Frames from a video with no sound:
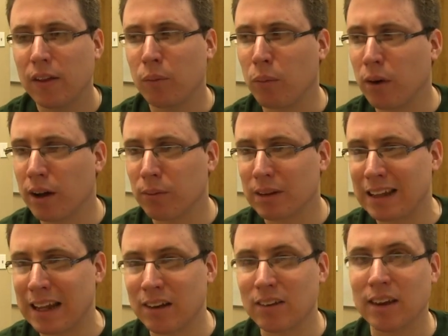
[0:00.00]
The one
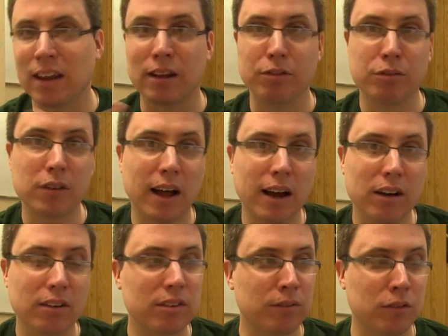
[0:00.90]
related to killing
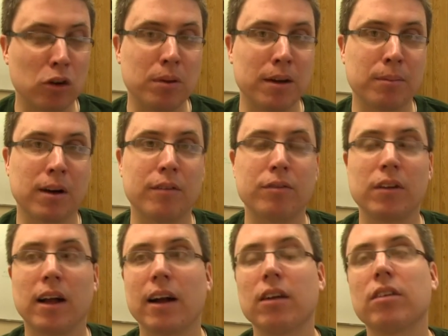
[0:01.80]
flyers, if nobody brought
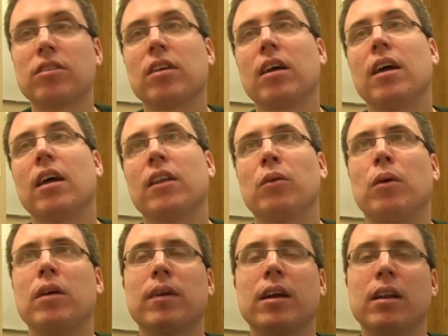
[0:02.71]
flyers. The
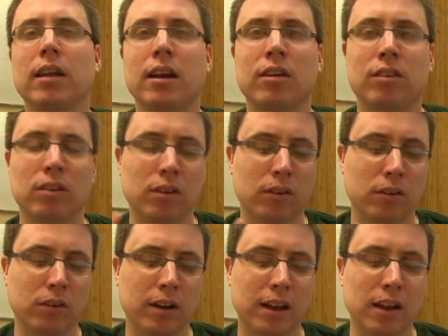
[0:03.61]
one related
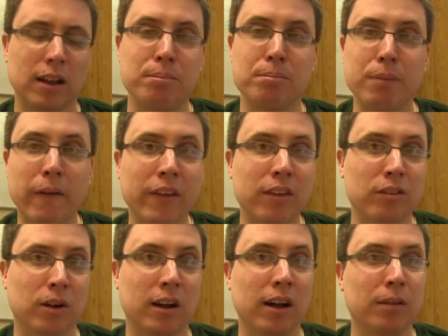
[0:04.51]
to killing
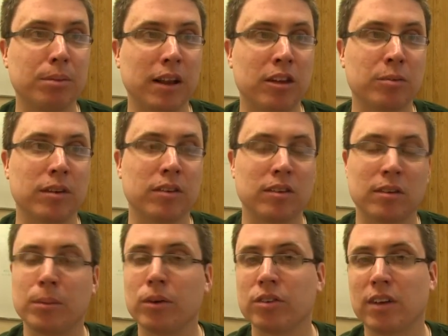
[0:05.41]
buildings or gun emplacements
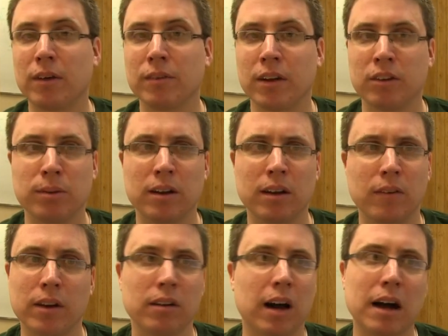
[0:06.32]
is the most often, because
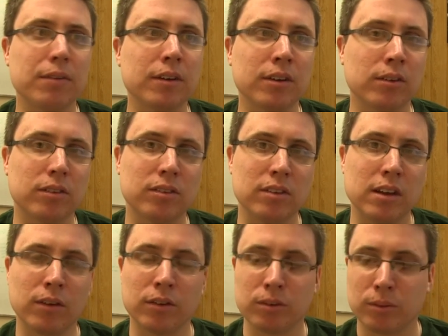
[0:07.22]
we often don't
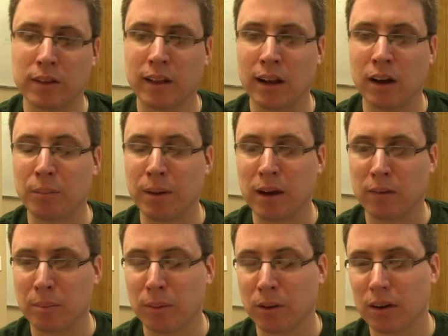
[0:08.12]
see those within our
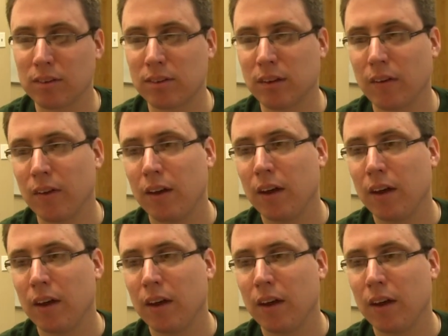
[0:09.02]
battle reports.